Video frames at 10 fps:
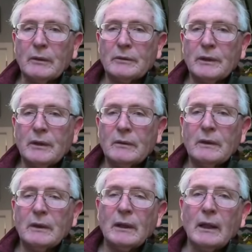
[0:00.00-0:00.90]
So,
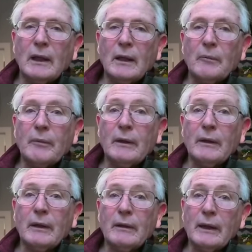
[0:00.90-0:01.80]
but
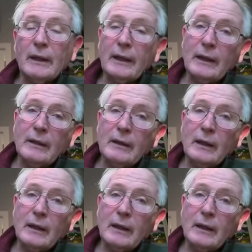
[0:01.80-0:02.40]
then again,